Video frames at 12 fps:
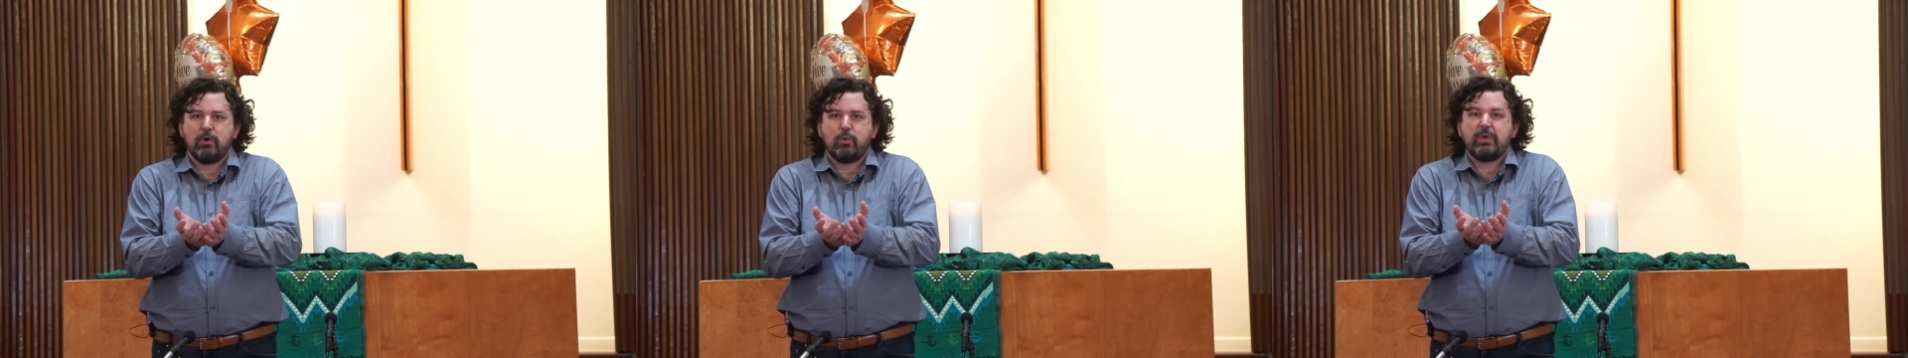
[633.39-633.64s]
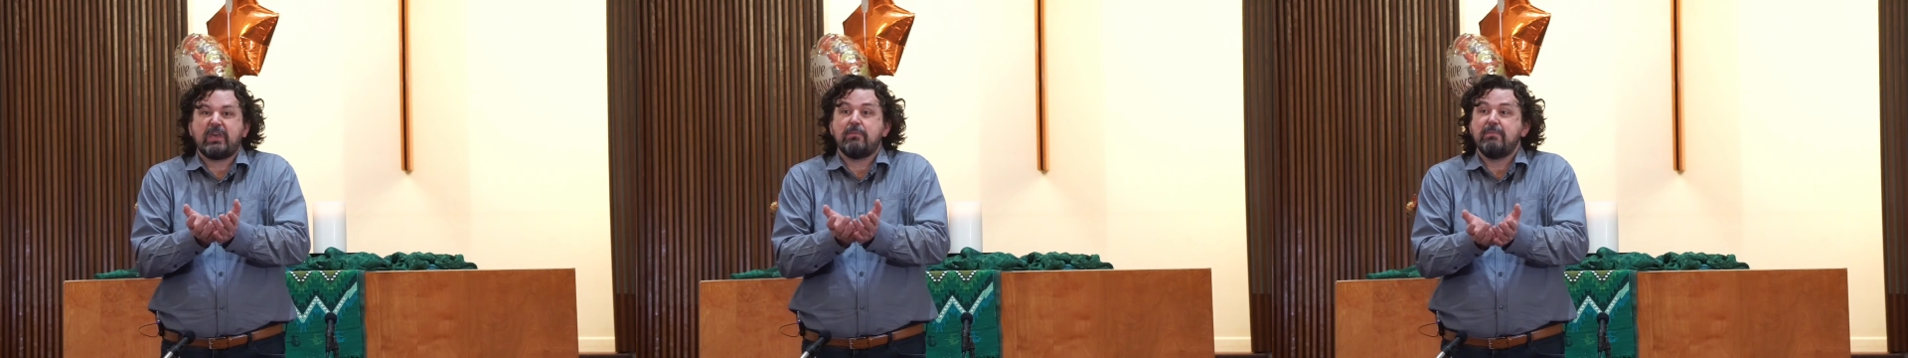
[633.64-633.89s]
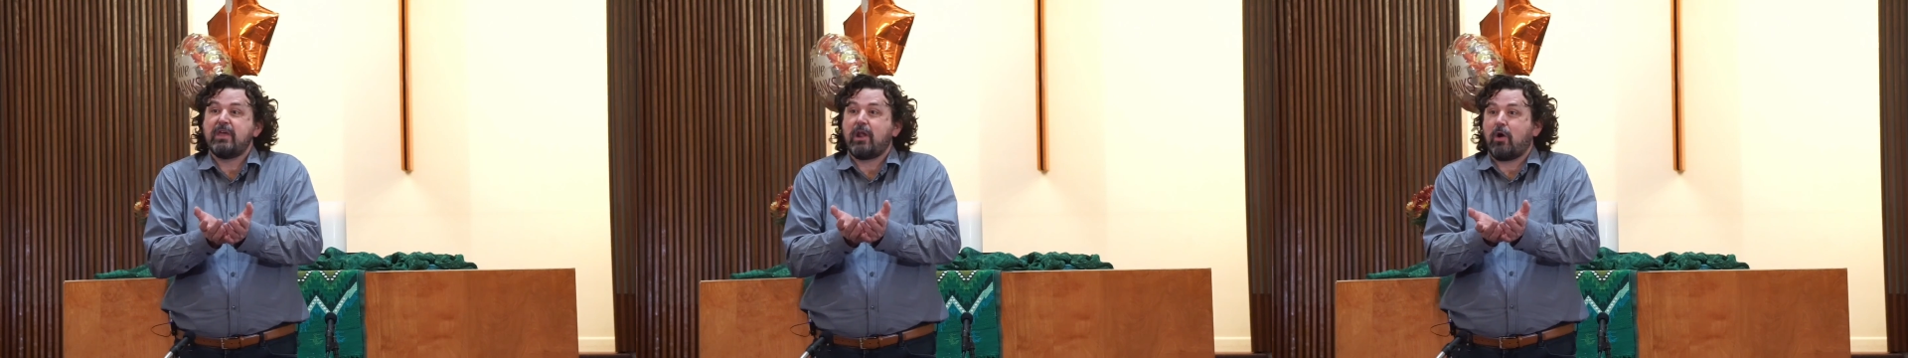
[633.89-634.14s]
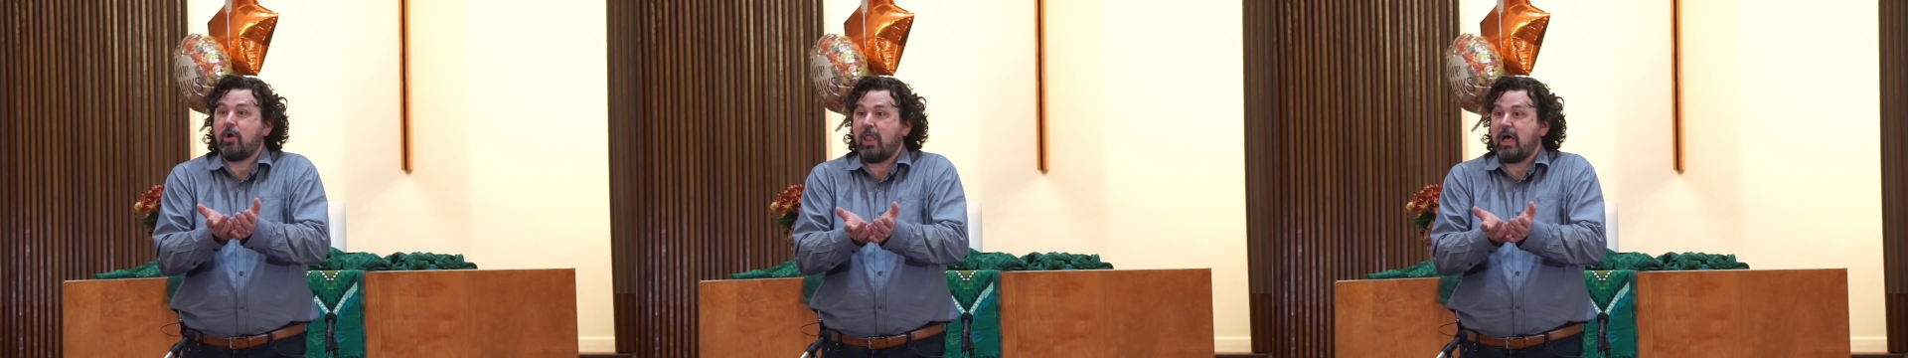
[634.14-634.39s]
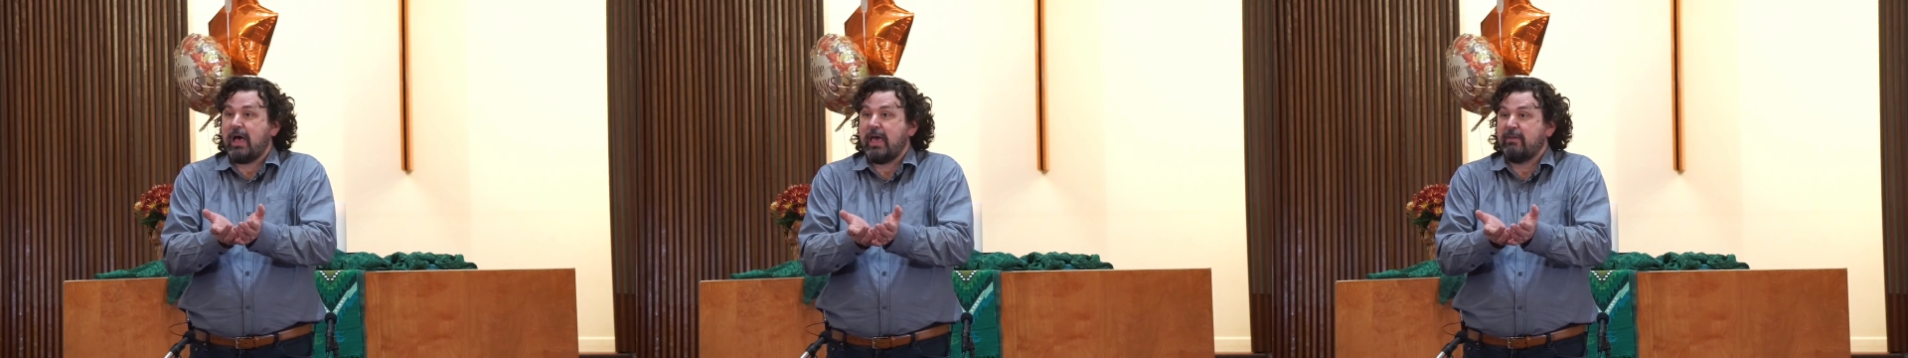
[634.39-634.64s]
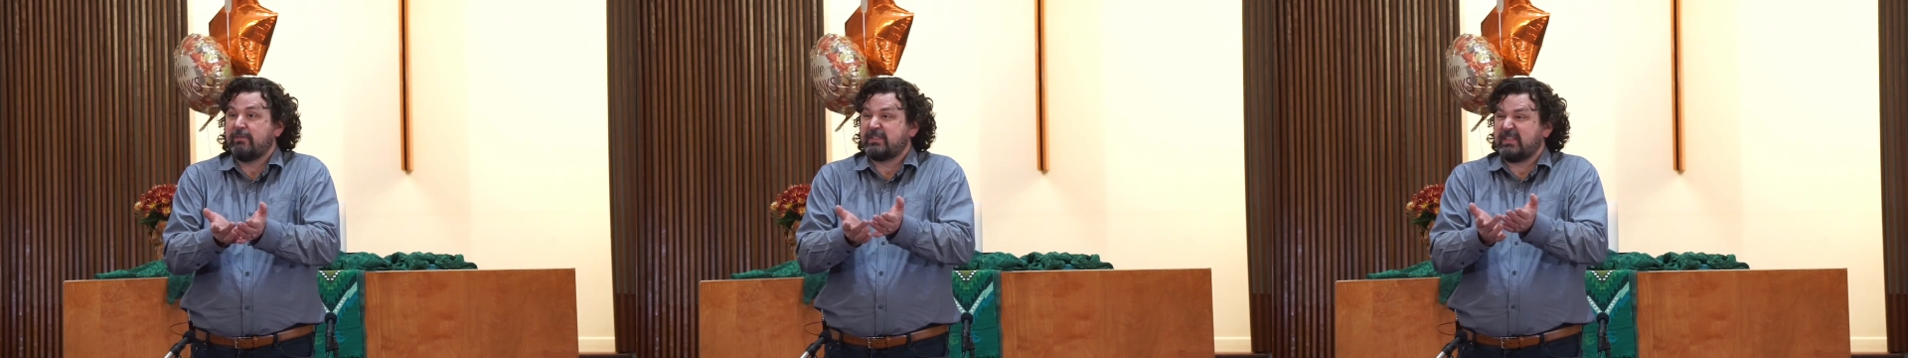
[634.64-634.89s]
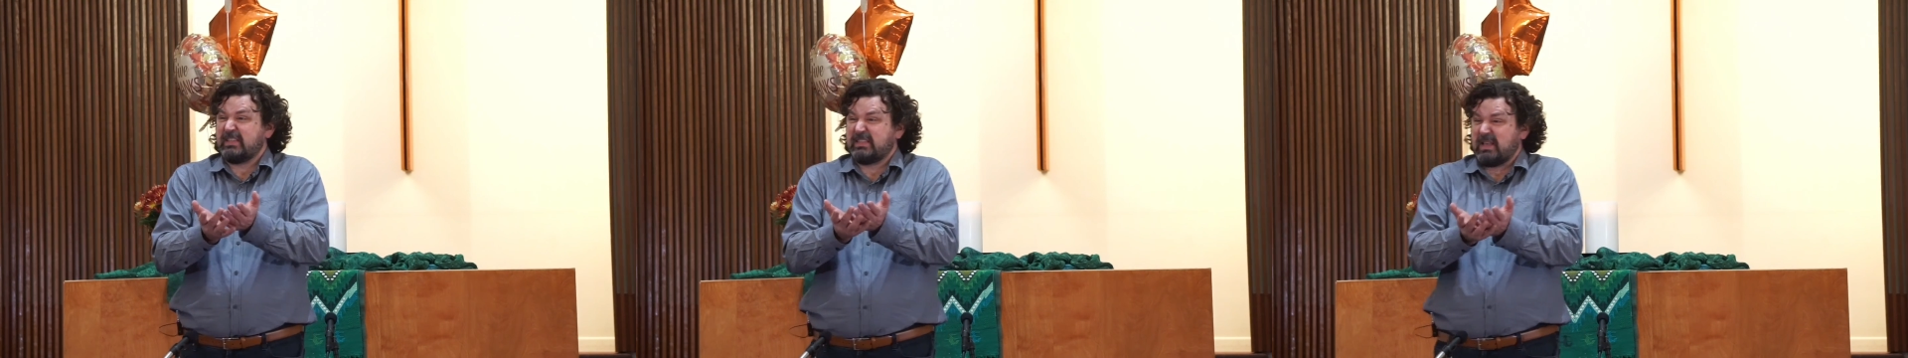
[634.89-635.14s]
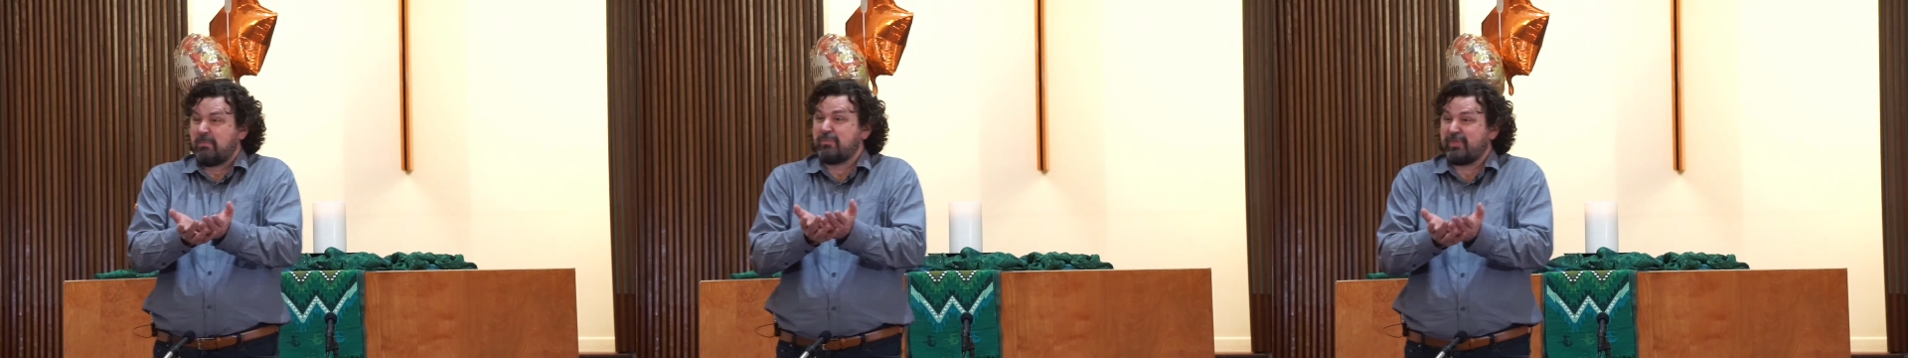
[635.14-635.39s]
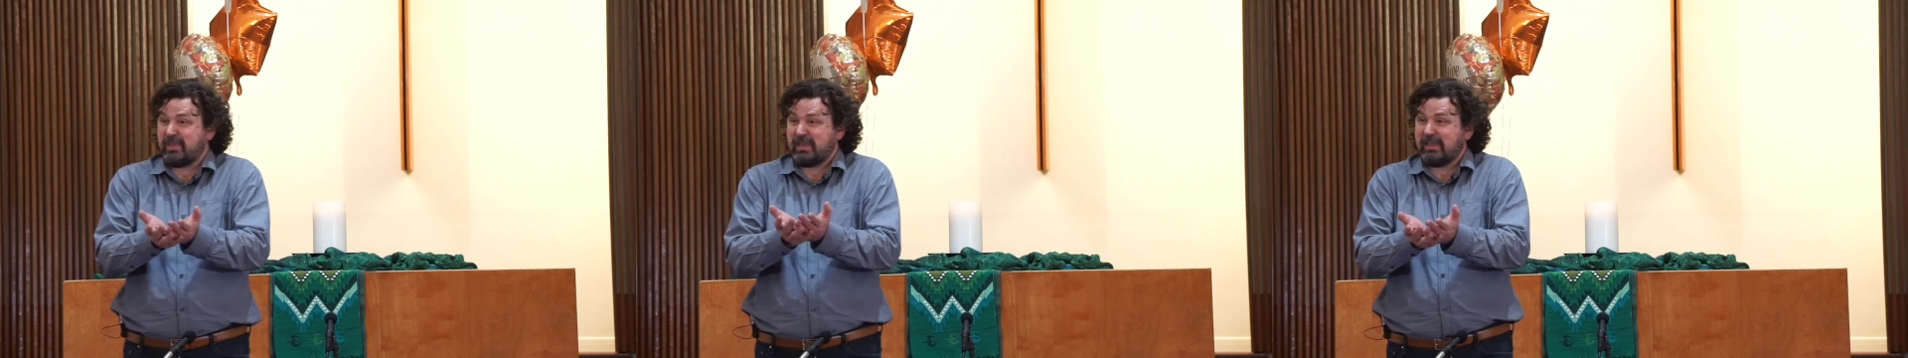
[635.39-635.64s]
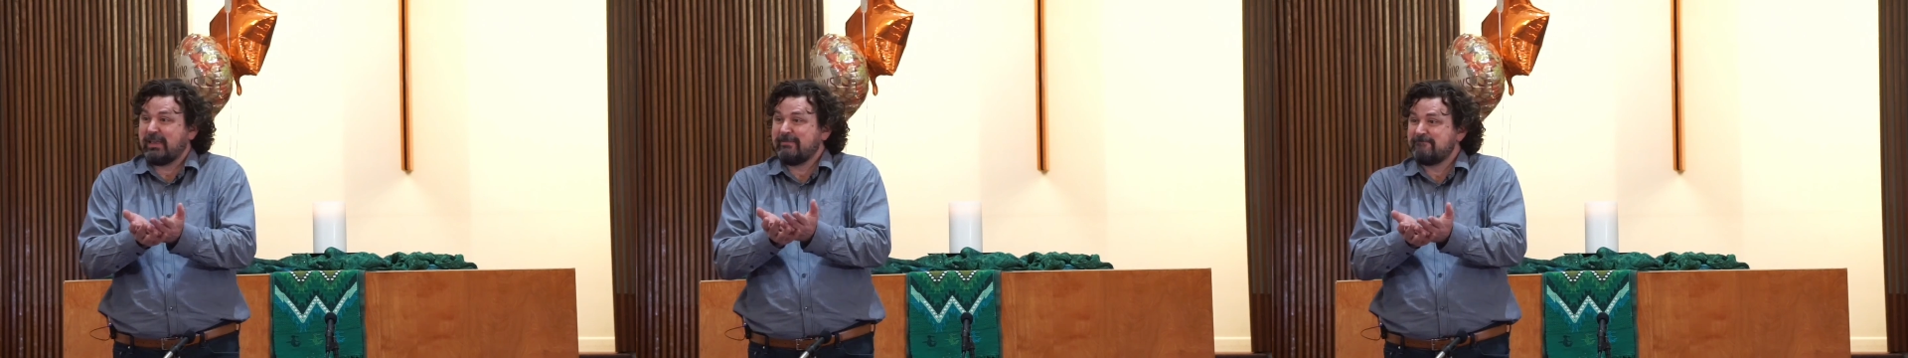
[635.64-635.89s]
we commit our lives to something.